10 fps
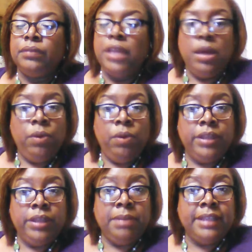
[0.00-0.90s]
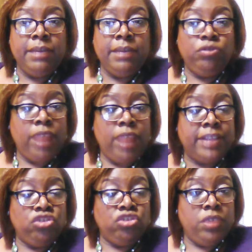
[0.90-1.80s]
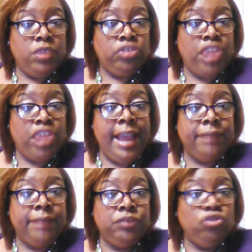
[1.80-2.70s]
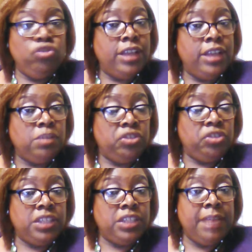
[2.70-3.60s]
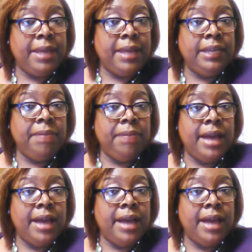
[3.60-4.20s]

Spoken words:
Well, DeMonte, would you like to join the chat since you got so much to say in my inbox?